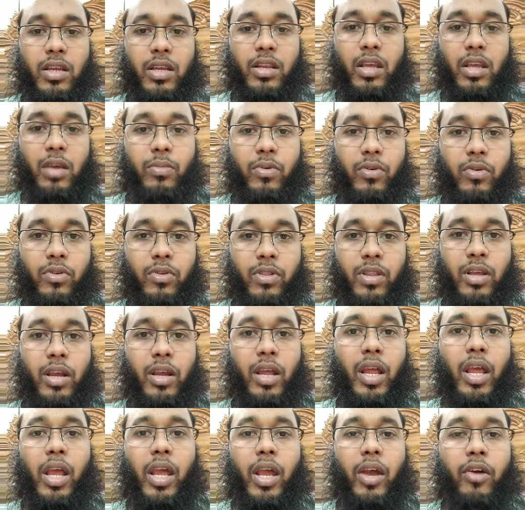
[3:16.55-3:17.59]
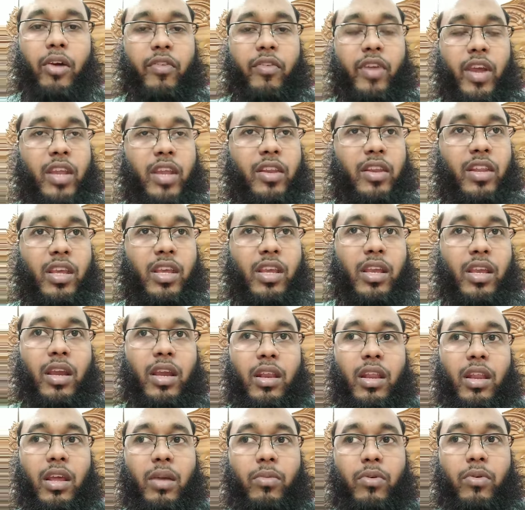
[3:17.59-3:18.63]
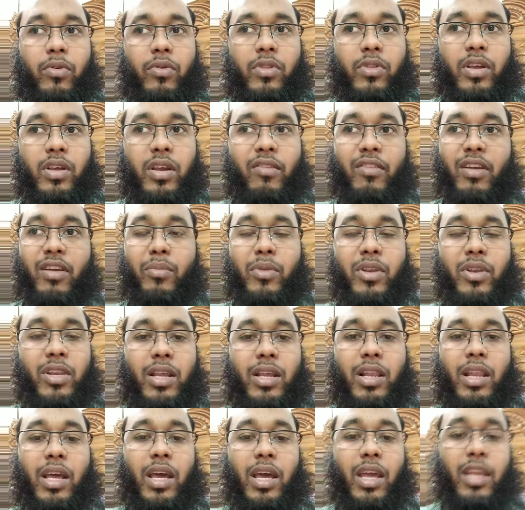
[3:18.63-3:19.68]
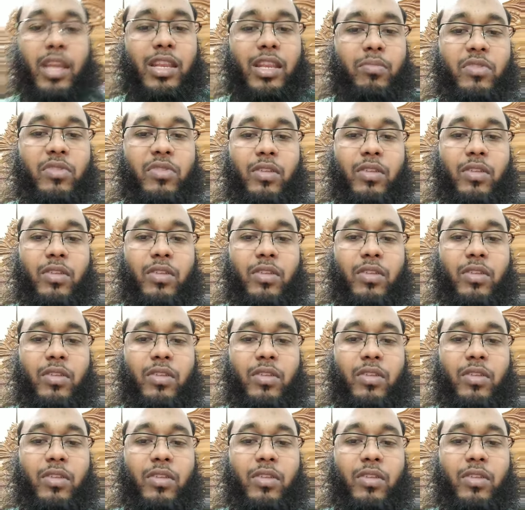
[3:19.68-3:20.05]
writing and about the grammatical items of English, then